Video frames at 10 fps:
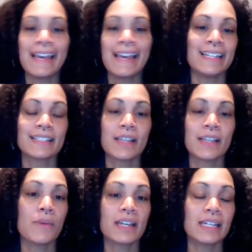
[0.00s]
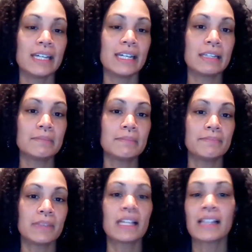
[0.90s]
that someone could
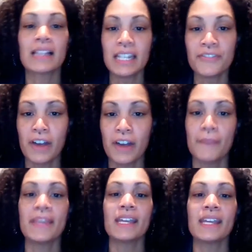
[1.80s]
glean from,